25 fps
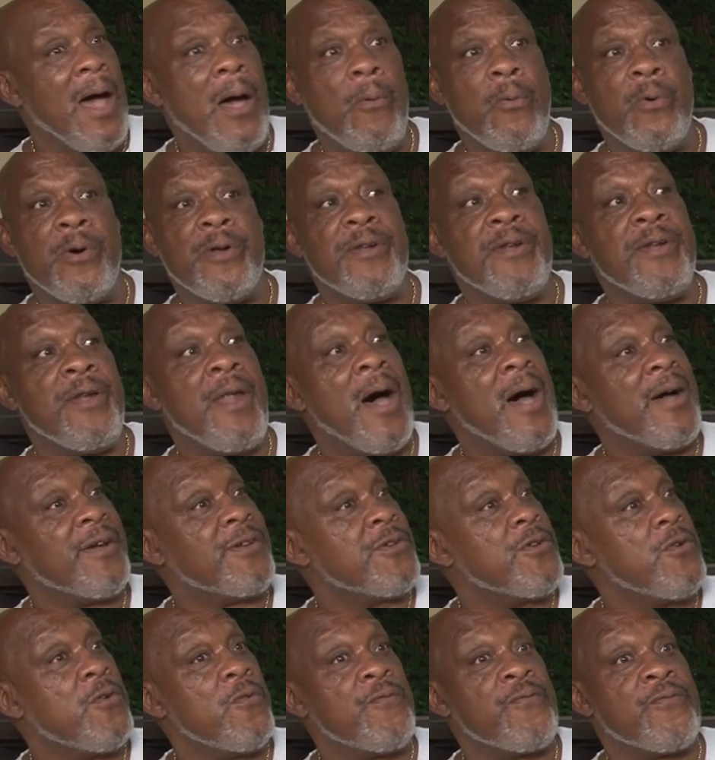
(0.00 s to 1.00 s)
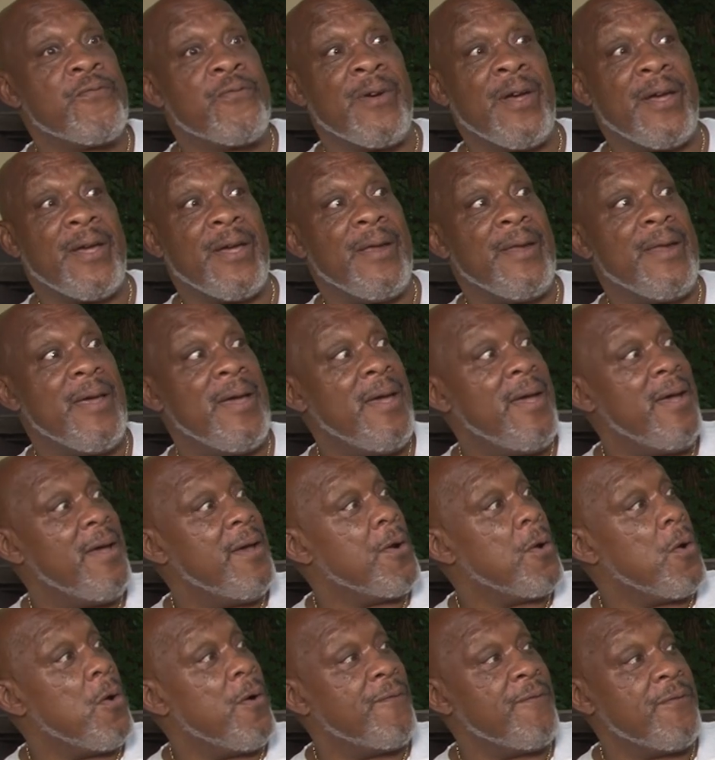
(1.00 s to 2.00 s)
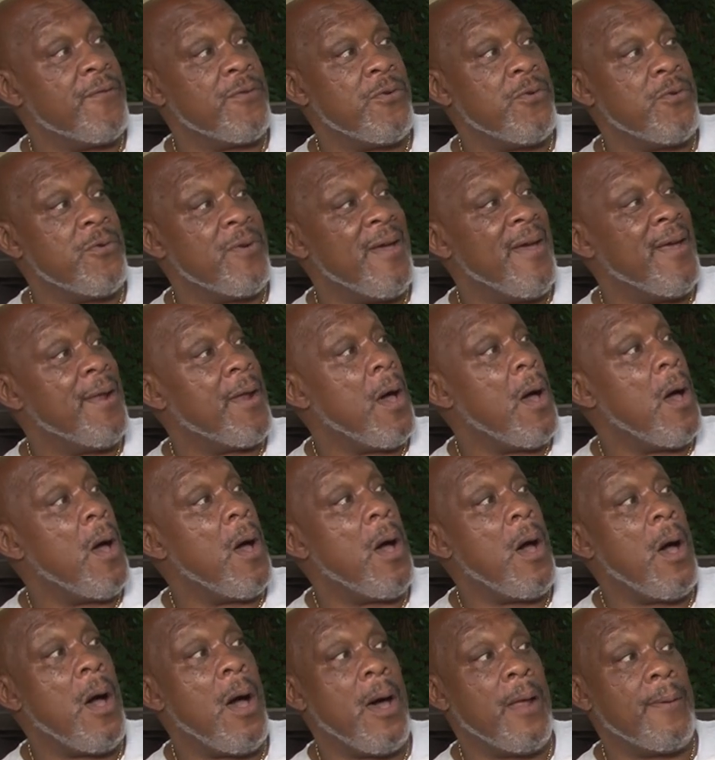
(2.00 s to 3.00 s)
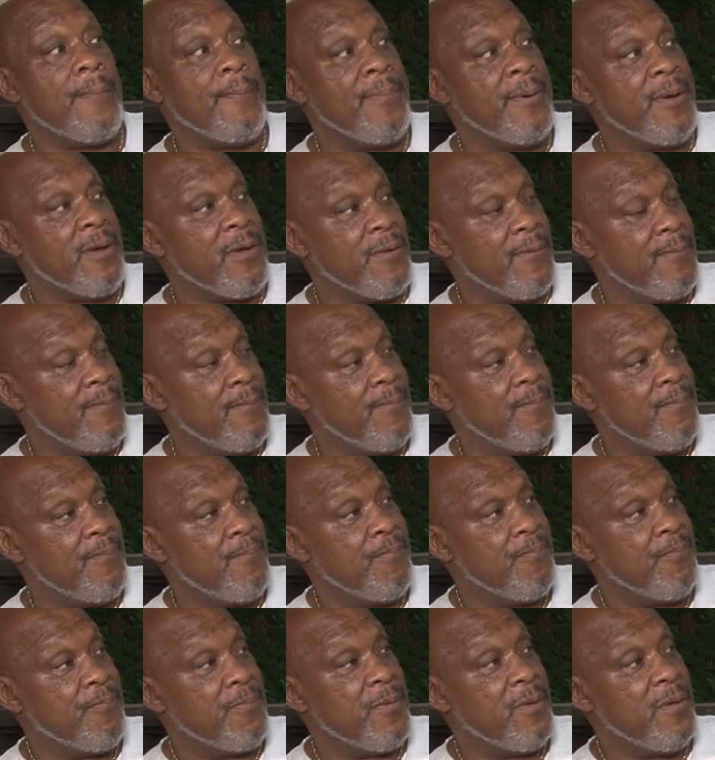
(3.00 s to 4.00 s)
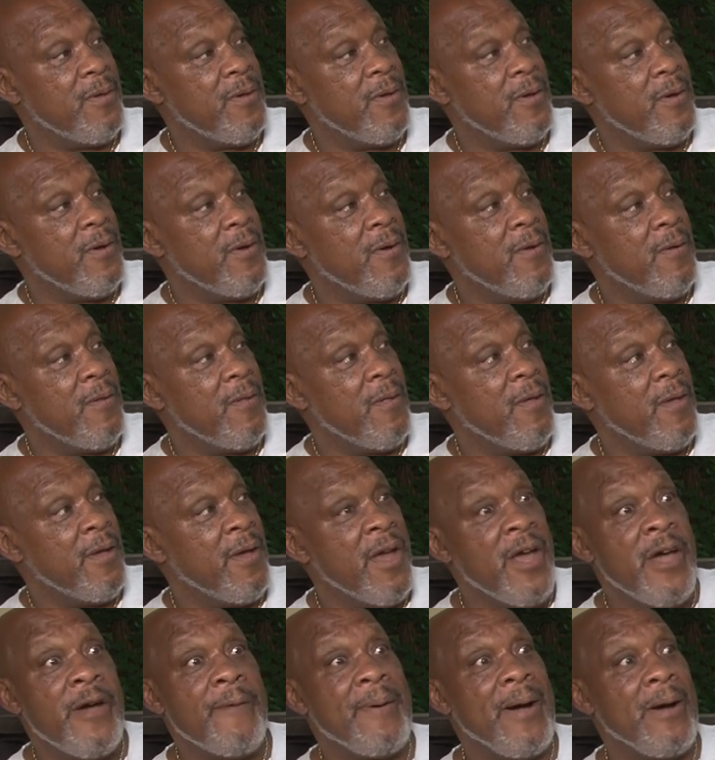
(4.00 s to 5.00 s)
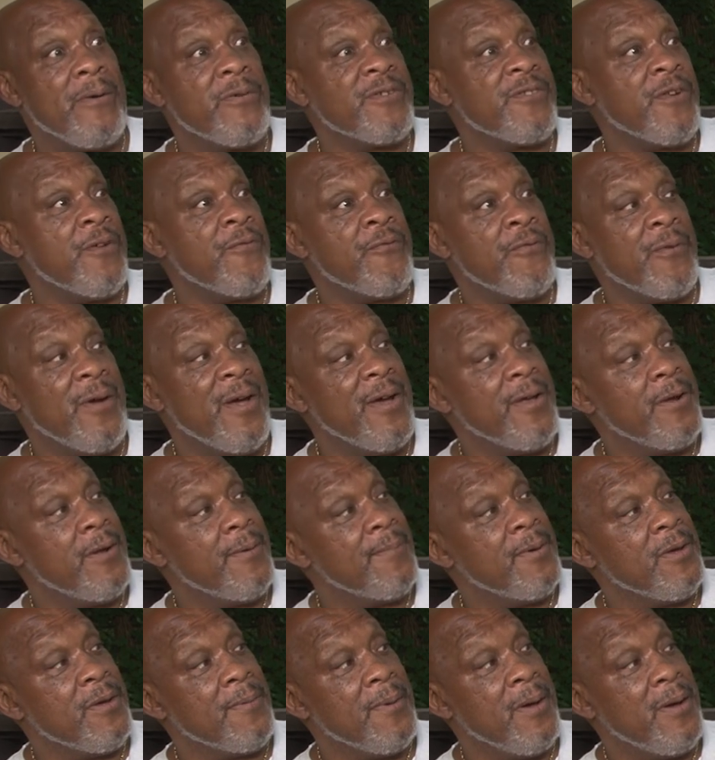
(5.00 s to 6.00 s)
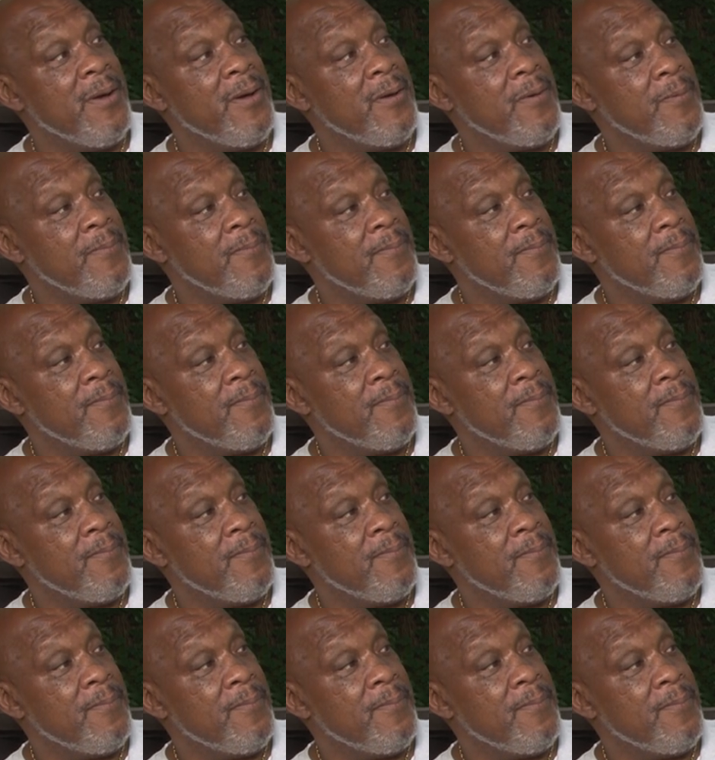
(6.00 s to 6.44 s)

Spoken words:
I would knock your freaking head off of you in a heartbeat. Everybody was afraid of me, man.